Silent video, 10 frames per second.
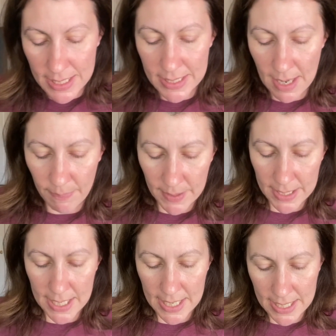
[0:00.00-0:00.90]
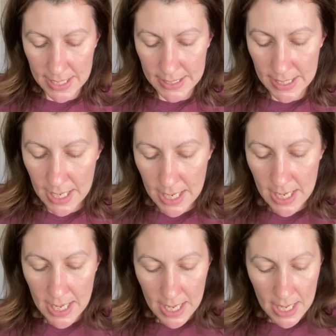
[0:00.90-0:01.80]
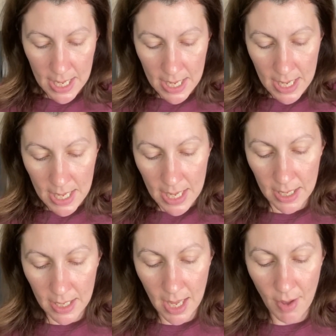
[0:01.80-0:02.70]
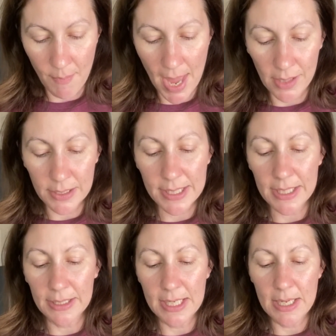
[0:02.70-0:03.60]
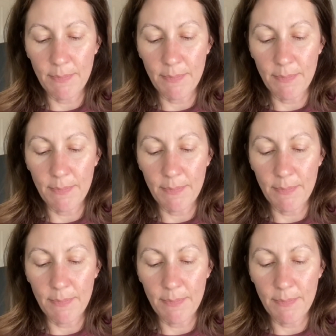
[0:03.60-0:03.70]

Zeppelin is elegantly